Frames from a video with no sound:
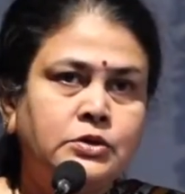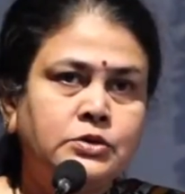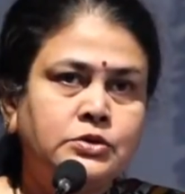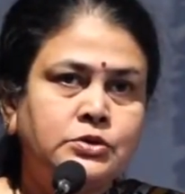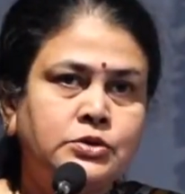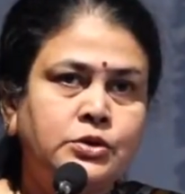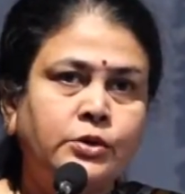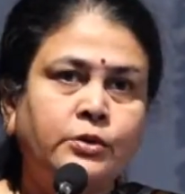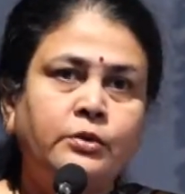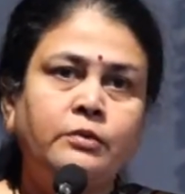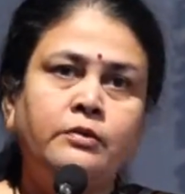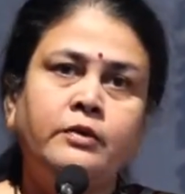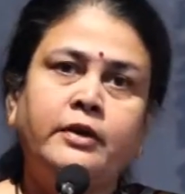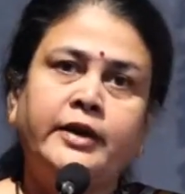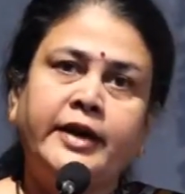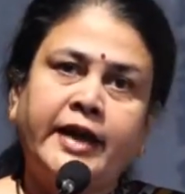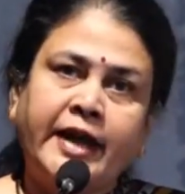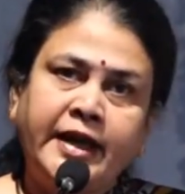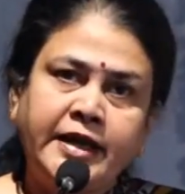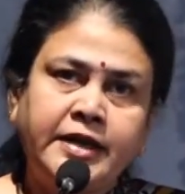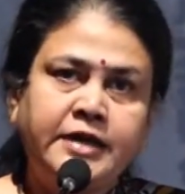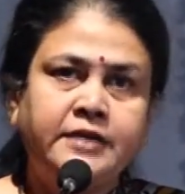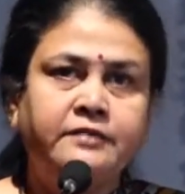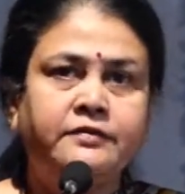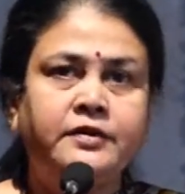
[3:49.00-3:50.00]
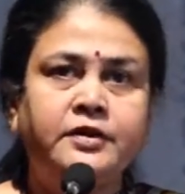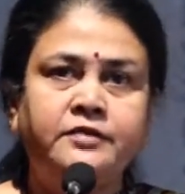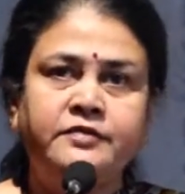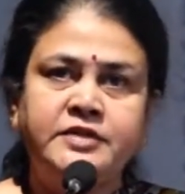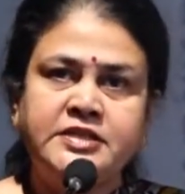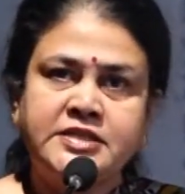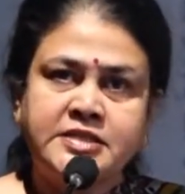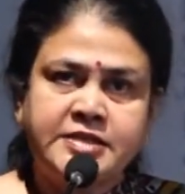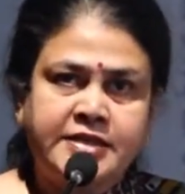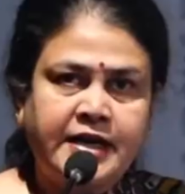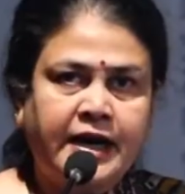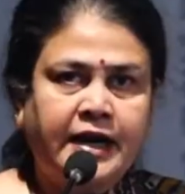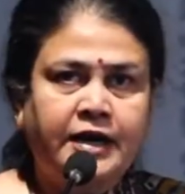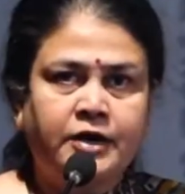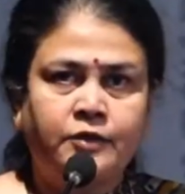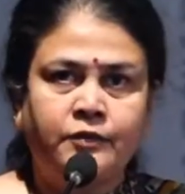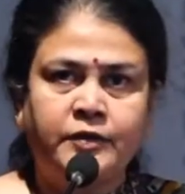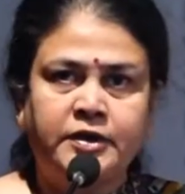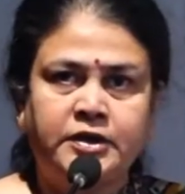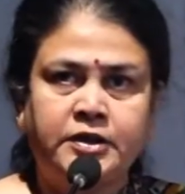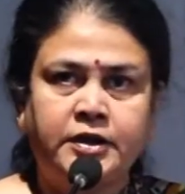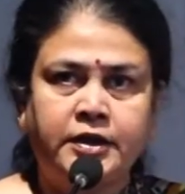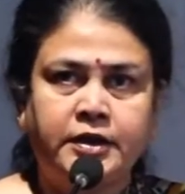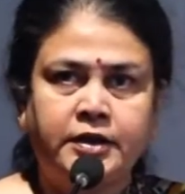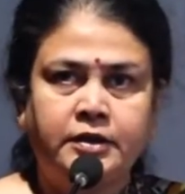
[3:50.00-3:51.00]
So right away we start
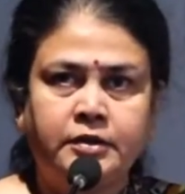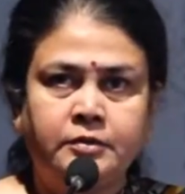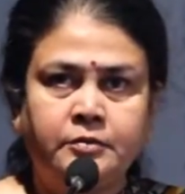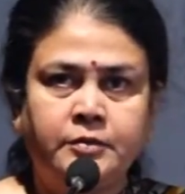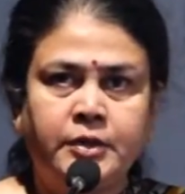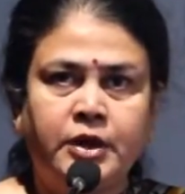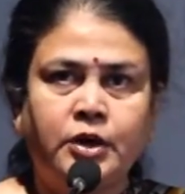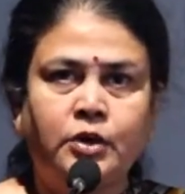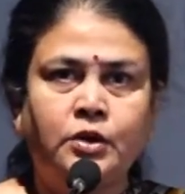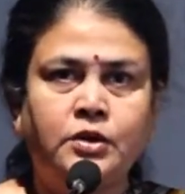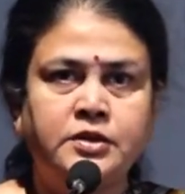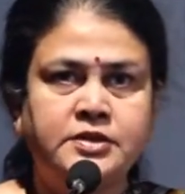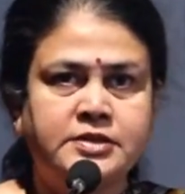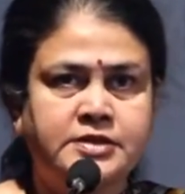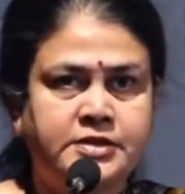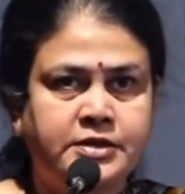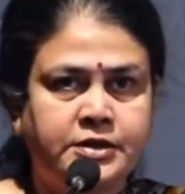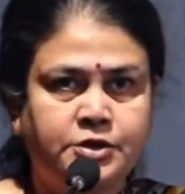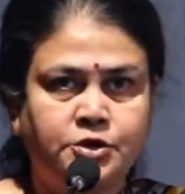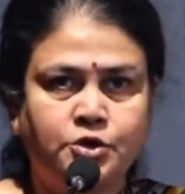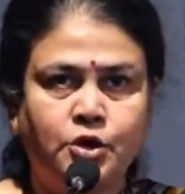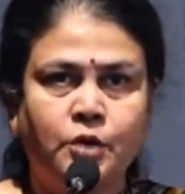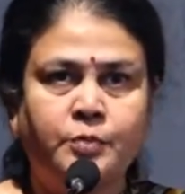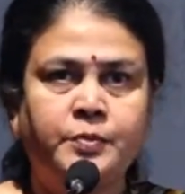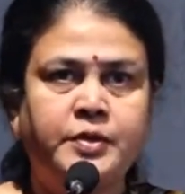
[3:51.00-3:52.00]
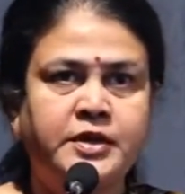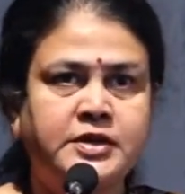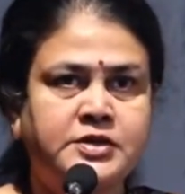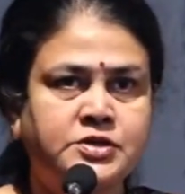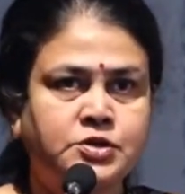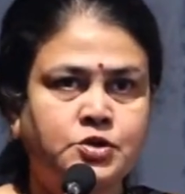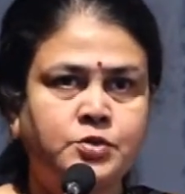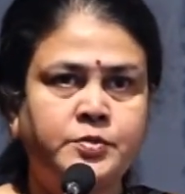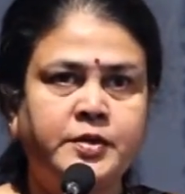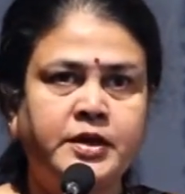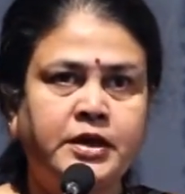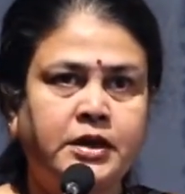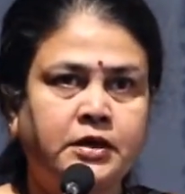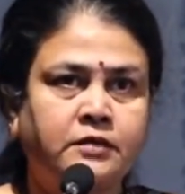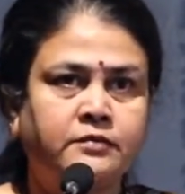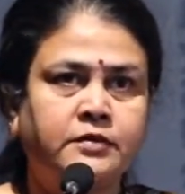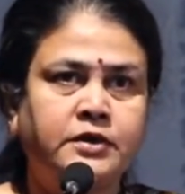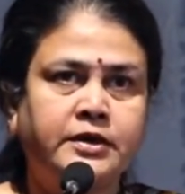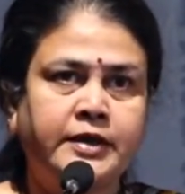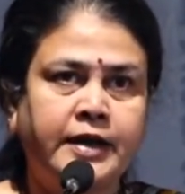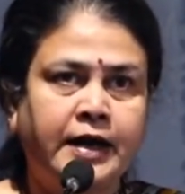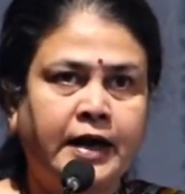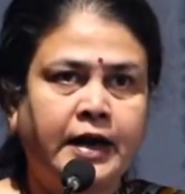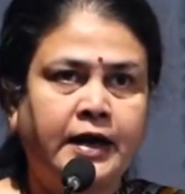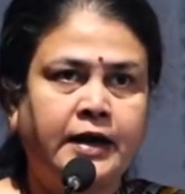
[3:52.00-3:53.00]
with it because the topics to be
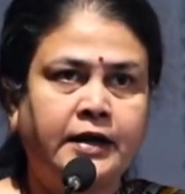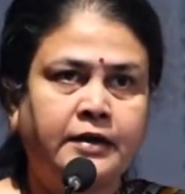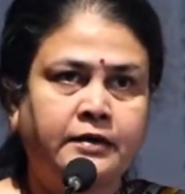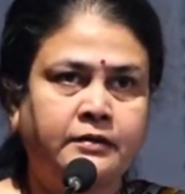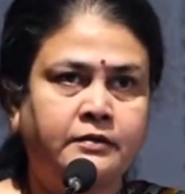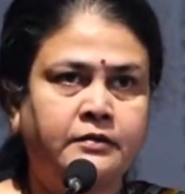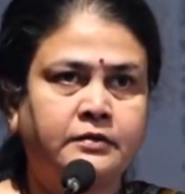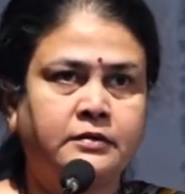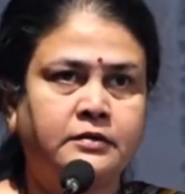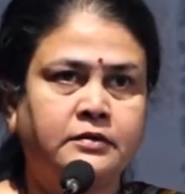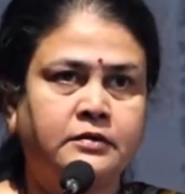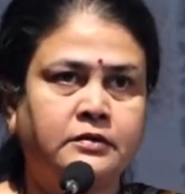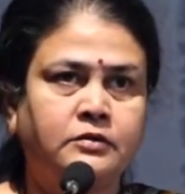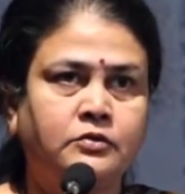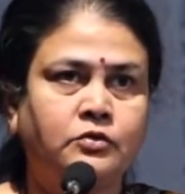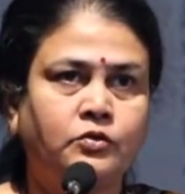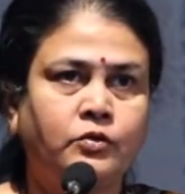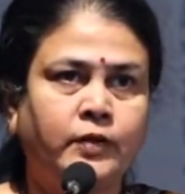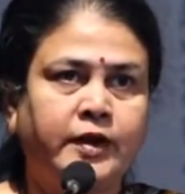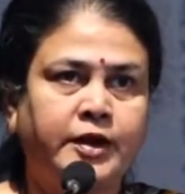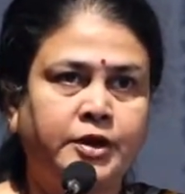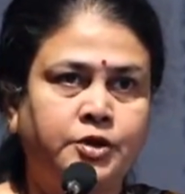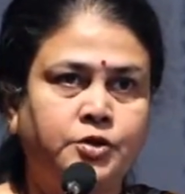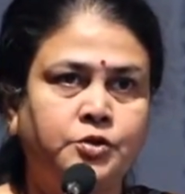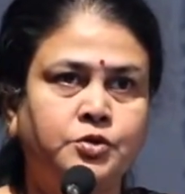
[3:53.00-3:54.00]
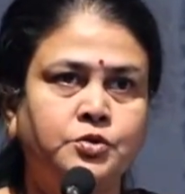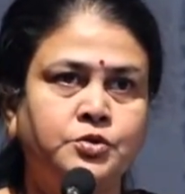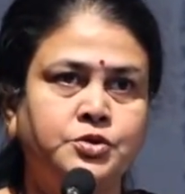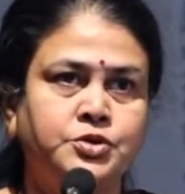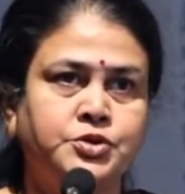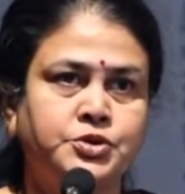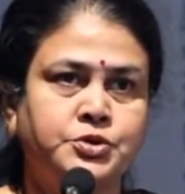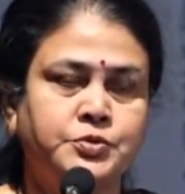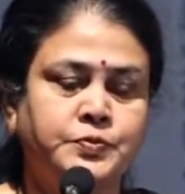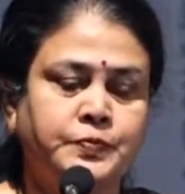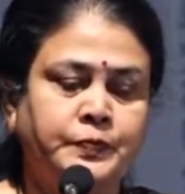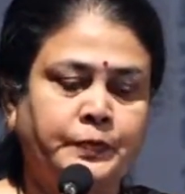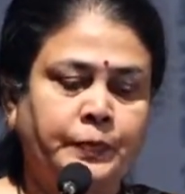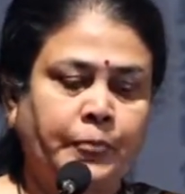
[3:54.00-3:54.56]
covered are quite huge.